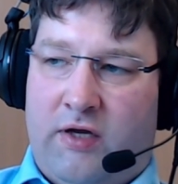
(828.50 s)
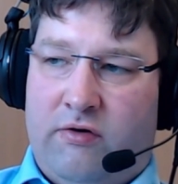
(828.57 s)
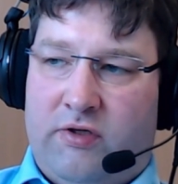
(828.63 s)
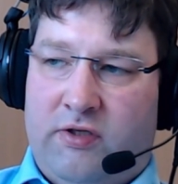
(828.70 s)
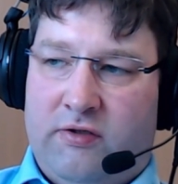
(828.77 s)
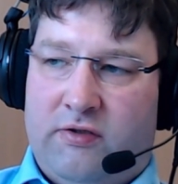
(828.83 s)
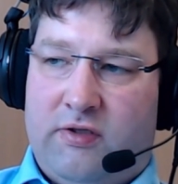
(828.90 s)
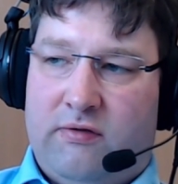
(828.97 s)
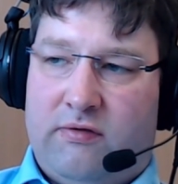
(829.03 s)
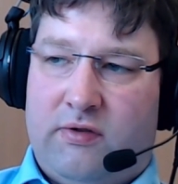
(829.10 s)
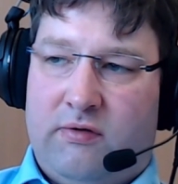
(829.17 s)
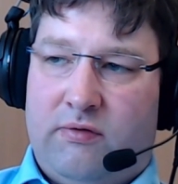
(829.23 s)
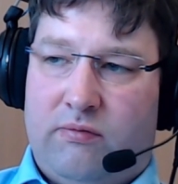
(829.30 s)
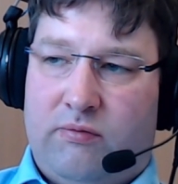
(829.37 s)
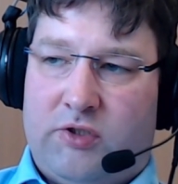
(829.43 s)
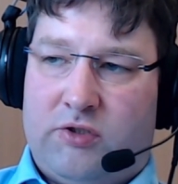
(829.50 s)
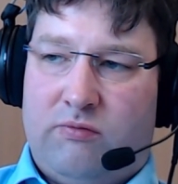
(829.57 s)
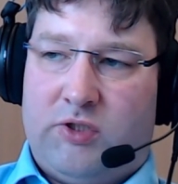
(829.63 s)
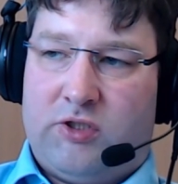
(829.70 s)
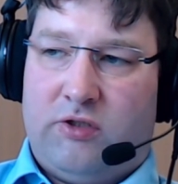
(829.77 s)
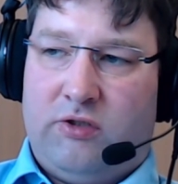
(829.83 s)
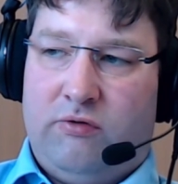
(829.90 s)
IoT systems
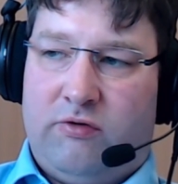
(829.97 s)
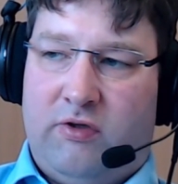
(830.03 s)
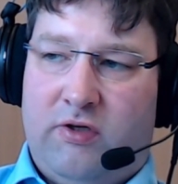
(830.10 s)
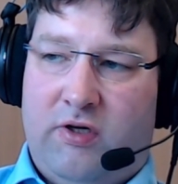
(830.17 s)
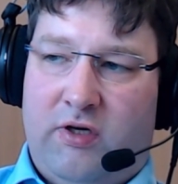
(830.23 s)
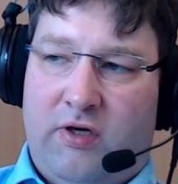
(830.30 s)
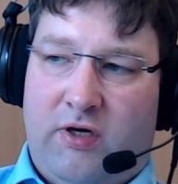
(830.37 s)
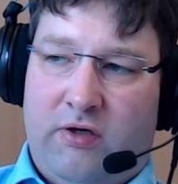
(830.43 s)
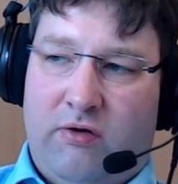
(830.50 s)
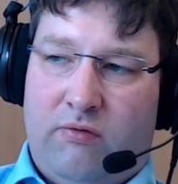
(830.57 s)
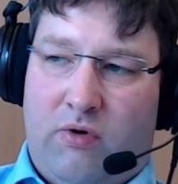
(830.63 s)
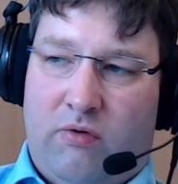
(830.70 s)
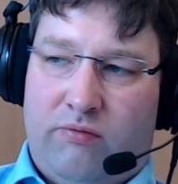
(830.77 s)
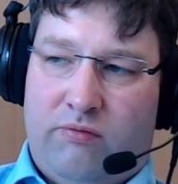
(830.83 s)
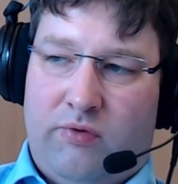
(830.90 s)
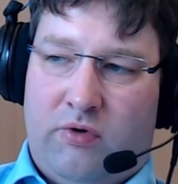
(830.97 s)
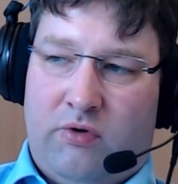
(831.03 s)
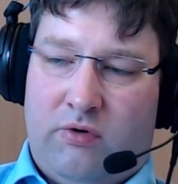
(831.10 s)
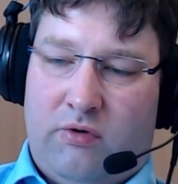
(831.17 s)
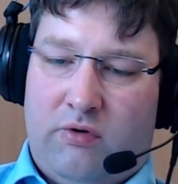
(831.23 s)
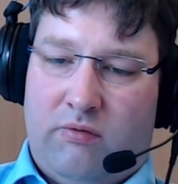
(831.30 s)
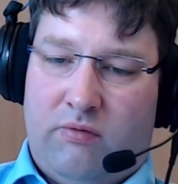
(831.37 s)
which are using AI or
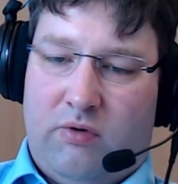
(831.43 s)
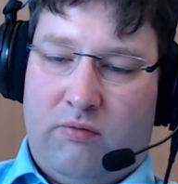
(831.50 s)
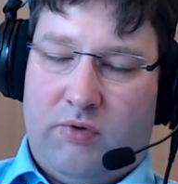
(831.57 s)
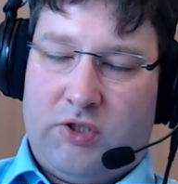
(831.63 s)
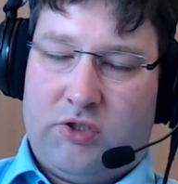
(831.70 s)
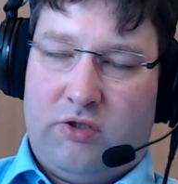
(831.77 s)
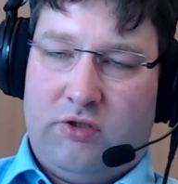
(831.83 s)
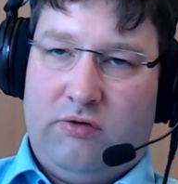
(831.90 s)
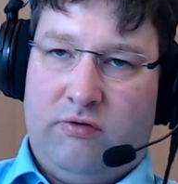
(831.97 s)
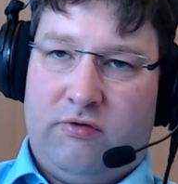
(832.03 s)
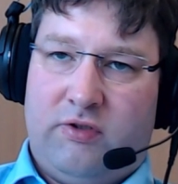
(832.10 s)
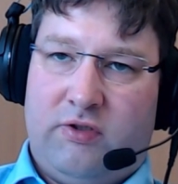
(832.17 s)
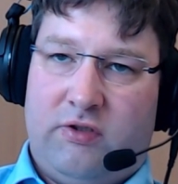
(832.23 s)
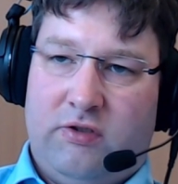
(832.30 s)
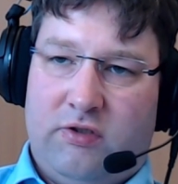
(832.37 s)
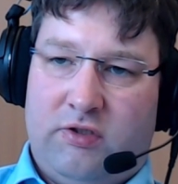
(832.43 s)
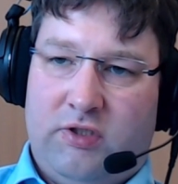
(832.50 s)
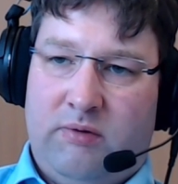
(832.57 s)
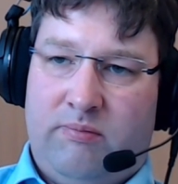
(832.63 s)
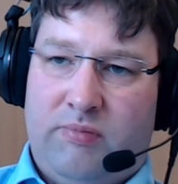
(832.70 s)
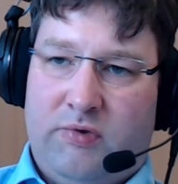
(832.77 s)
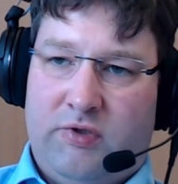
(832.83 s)
which are using
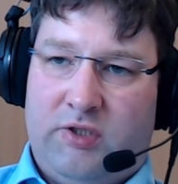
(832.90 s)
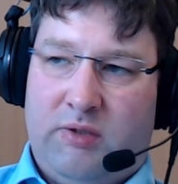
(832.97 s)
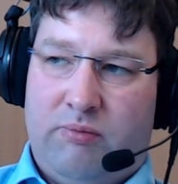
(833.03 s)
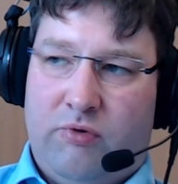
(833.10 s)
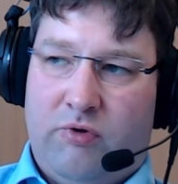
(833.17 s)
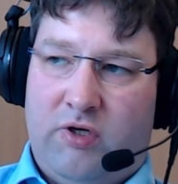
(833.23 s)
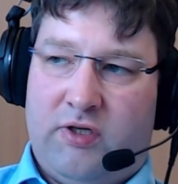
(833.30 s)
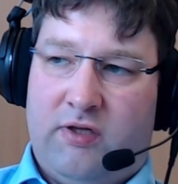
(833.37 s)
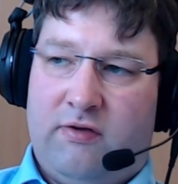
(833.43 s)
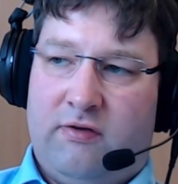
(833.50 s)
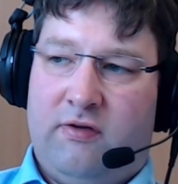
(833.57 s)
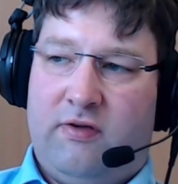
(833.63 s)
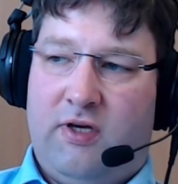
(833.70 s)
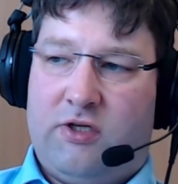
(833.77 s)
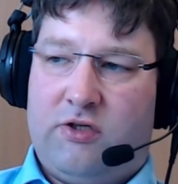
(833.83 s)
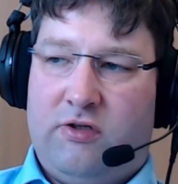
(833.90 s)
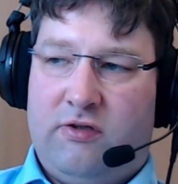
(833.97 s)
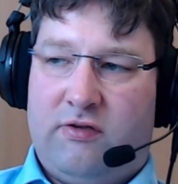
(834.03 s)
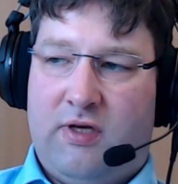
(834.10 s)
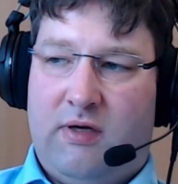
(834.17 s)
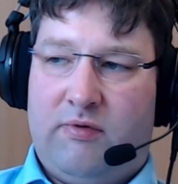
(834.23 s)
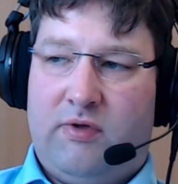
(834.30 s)
deep learning, and this is
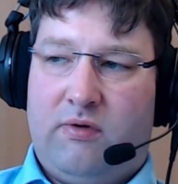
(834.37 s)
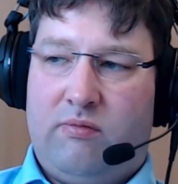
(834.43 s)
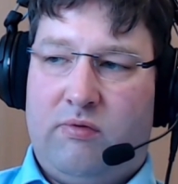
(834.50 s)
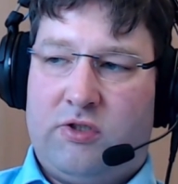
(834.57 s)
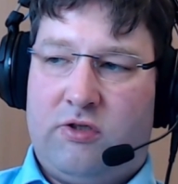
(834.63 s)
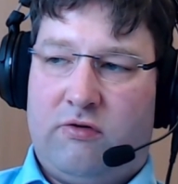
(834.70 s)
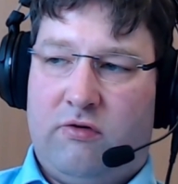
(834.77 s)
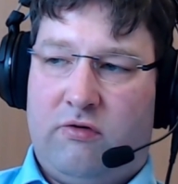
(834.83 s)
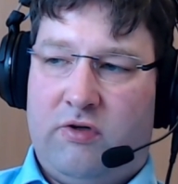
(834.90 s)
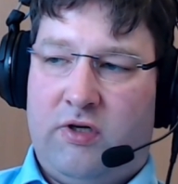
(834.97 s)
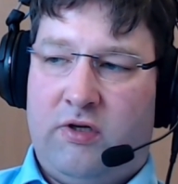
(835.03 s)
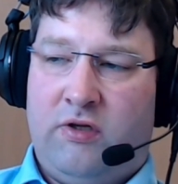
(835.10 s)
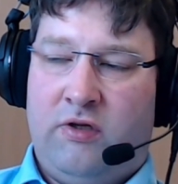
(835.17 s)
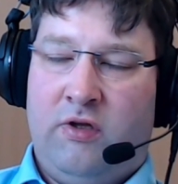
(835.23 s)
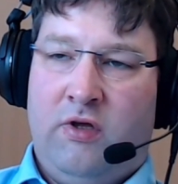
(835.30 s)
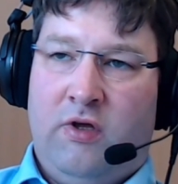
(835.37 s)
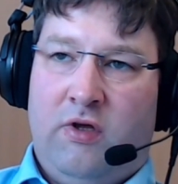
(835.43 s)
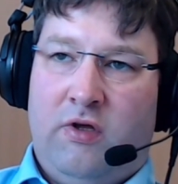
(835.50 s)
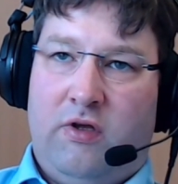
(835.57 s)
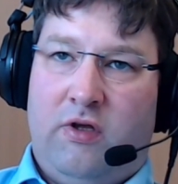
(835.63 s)
actually something which is already